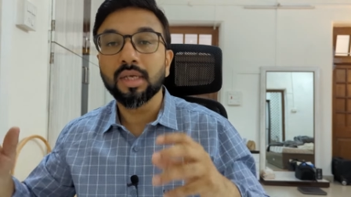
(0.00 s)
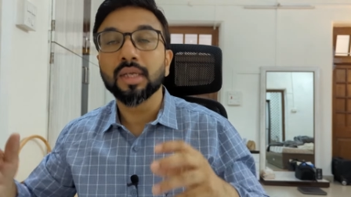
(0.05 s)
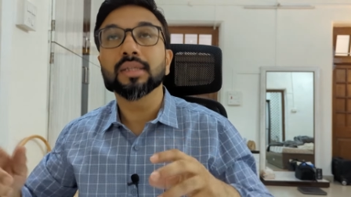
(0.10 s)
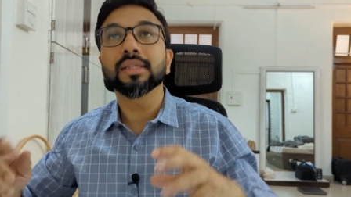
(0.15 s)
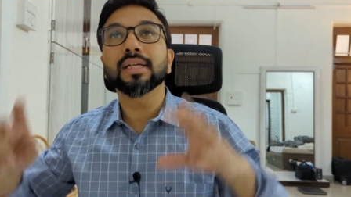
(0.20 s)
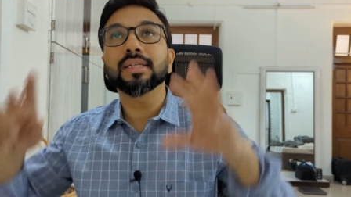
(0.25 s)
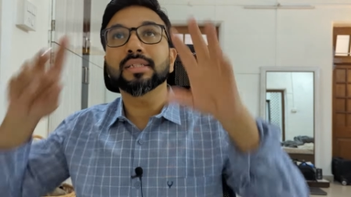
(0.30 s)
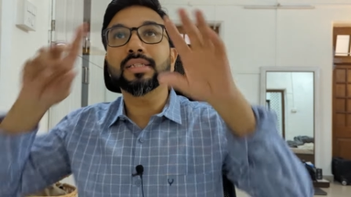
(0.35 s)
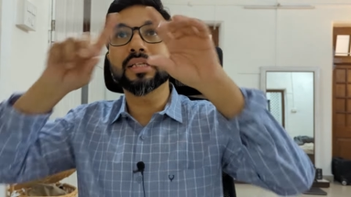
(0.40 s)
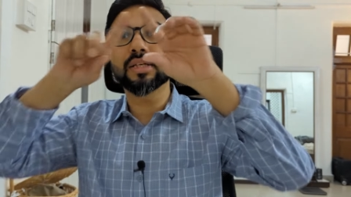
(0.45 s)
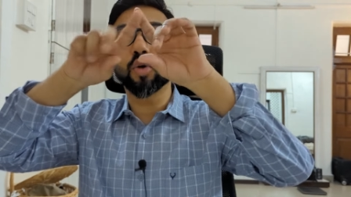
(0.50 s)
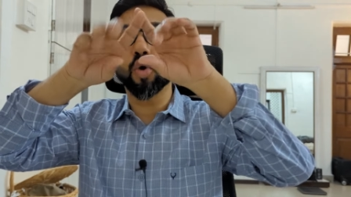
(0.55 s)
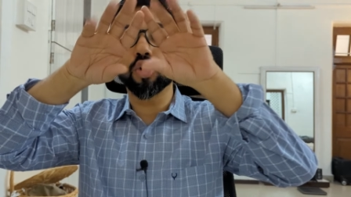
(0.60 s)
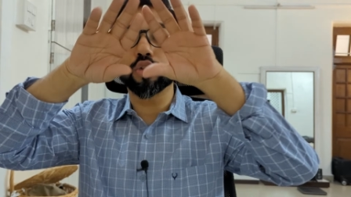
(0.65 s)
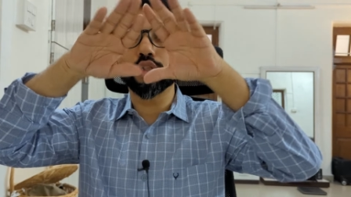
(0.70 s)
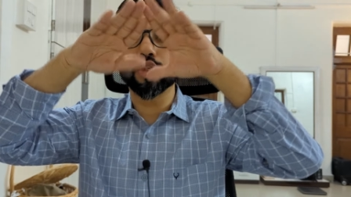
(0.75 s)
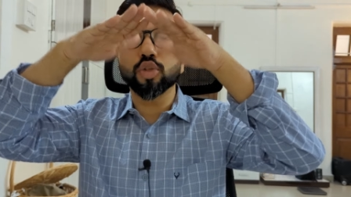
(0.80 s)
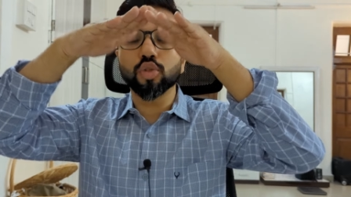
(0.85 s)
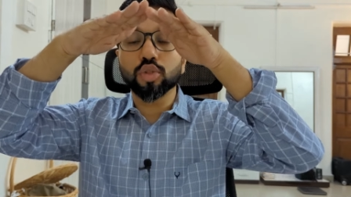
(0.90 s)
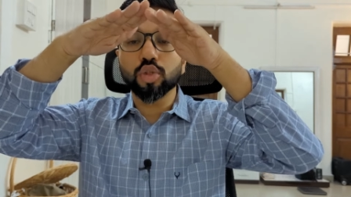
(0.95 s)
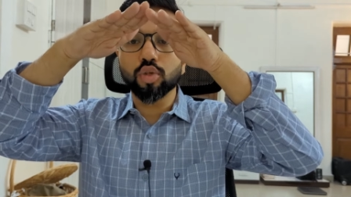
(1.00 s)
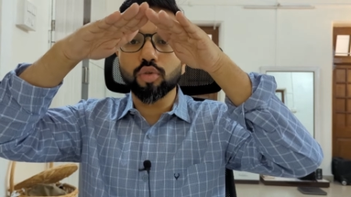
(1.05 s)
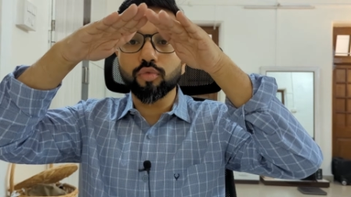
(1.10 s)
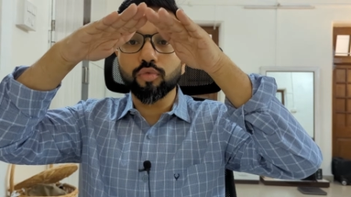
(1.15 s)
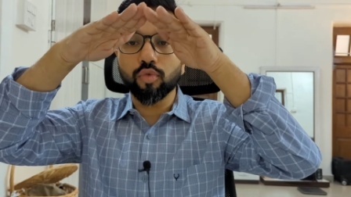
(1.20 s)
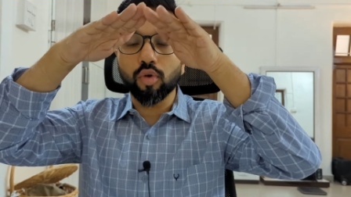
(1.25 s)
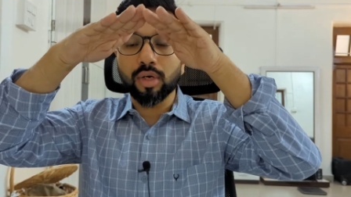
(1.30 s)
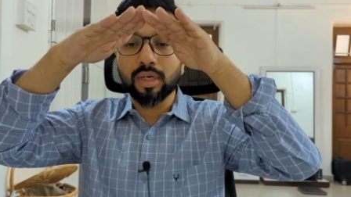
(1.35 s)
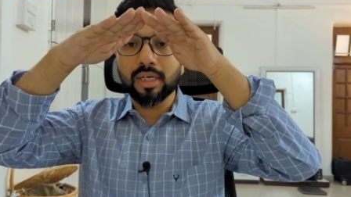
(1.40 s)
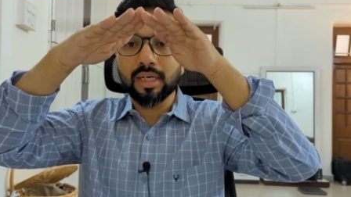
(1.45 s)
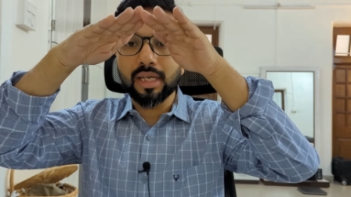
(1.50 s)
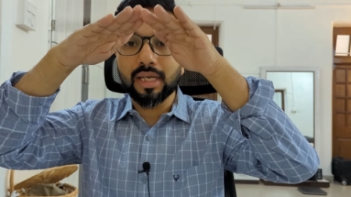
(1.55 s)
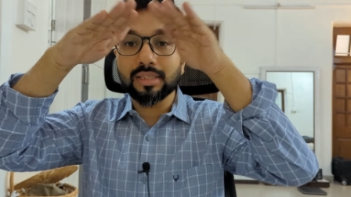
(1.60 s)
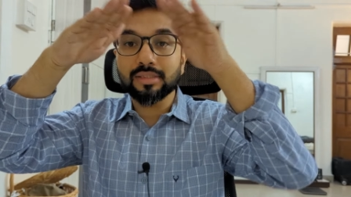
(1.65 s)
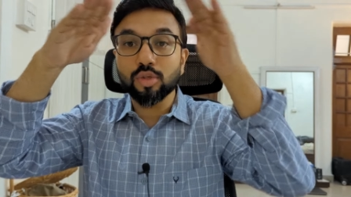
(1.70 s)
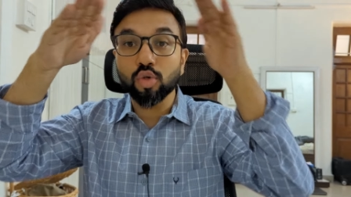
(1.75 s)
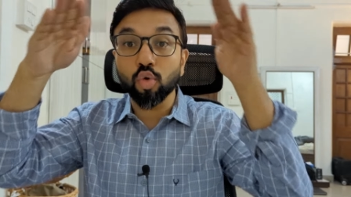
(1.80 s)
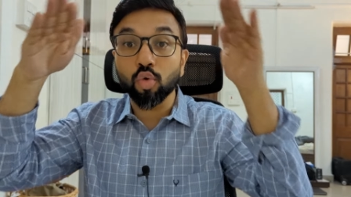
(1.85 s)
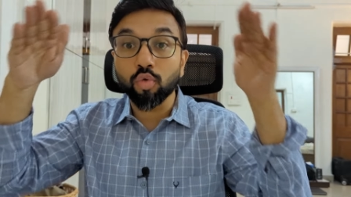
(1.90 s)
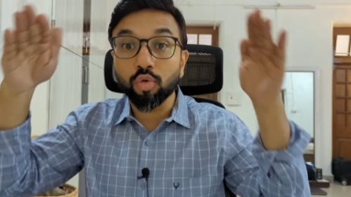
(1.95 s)
That see, Constitution of India is
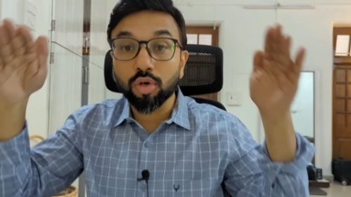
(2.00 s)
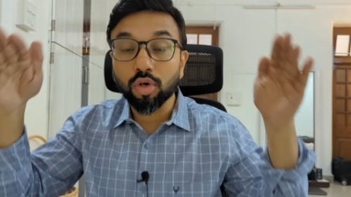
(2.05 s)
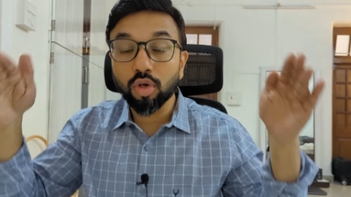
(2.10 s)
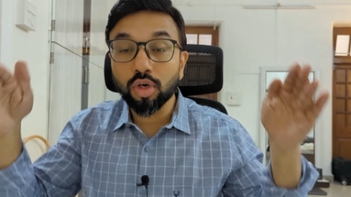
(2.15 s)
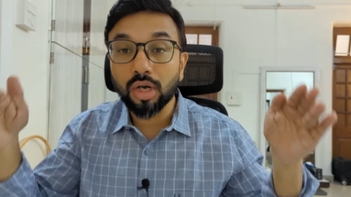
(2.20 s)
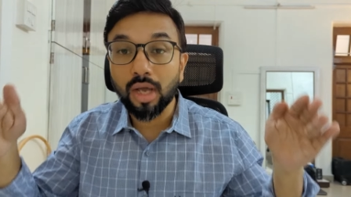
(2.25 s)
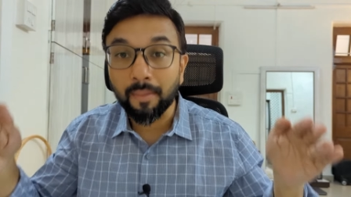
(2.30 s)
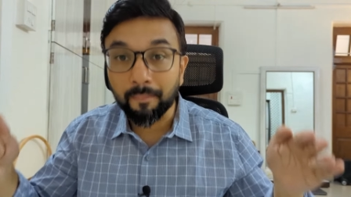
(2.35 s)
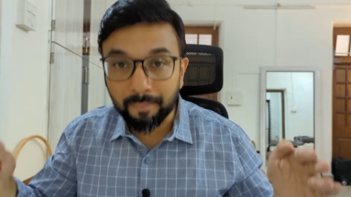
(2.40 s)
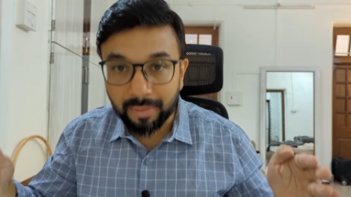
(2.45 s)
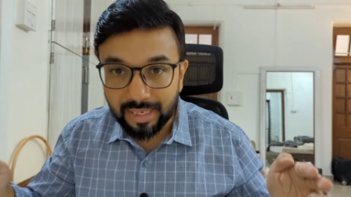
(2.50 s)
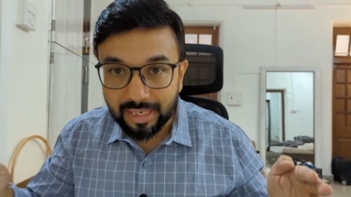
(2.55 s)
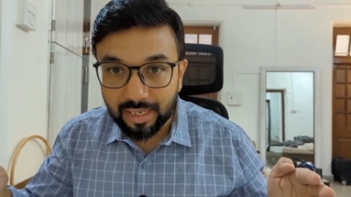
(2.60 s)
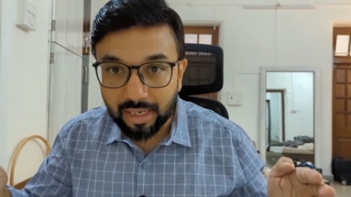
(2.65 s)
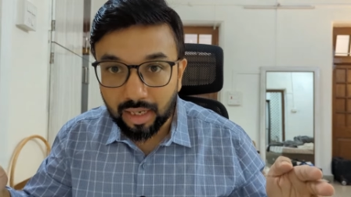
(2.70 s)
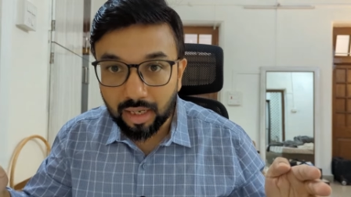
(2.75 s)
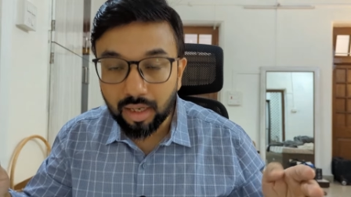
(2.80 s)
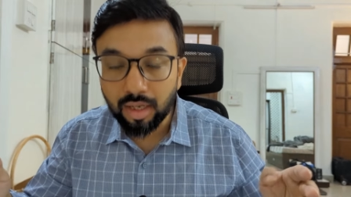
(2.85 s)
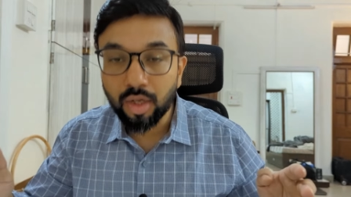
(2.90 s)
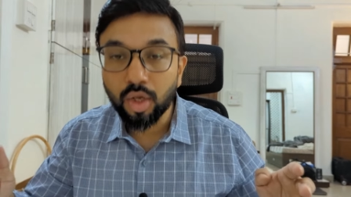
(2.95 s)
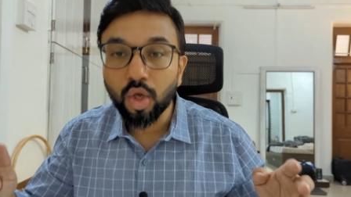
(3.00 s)
an overall umbrella